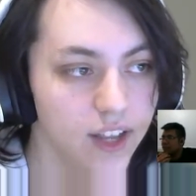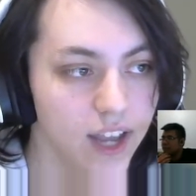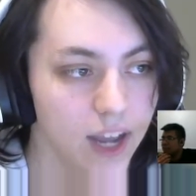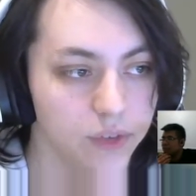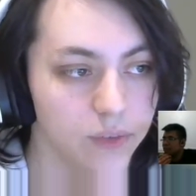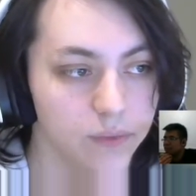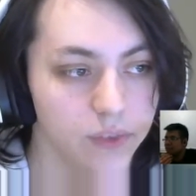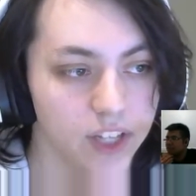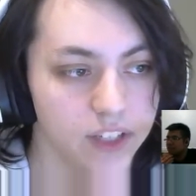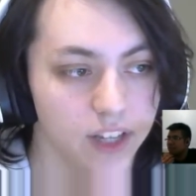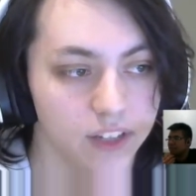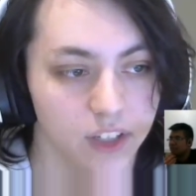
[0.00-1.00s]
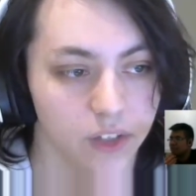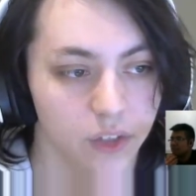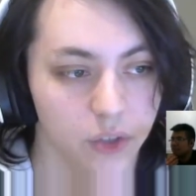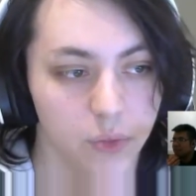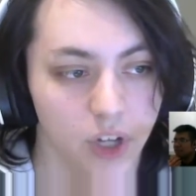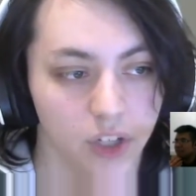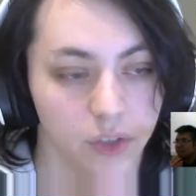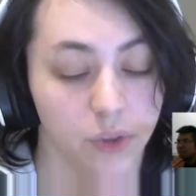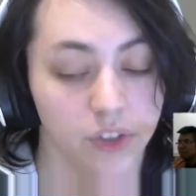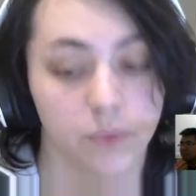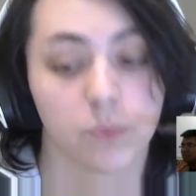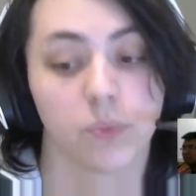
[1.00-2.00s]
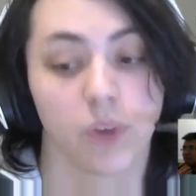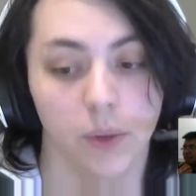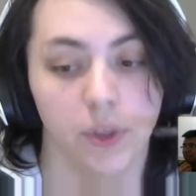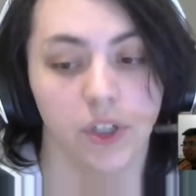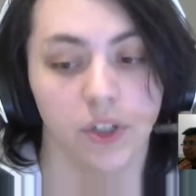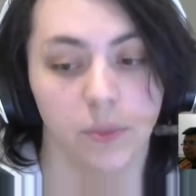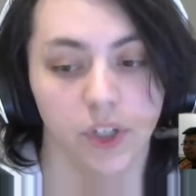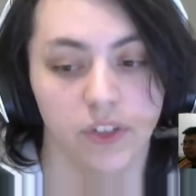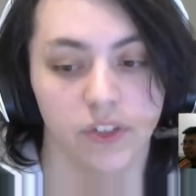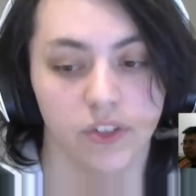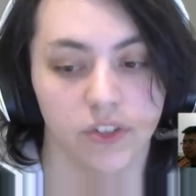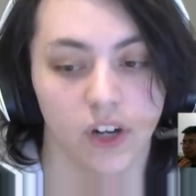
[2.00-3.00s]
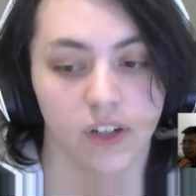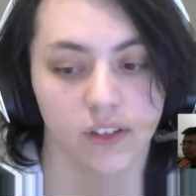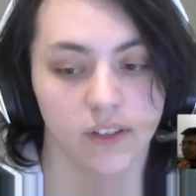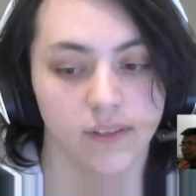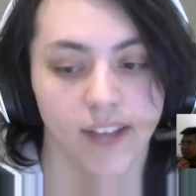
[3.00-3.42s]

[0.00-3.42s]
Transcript: have some fun testing out the new mulligan rule, it's probably a good place to start.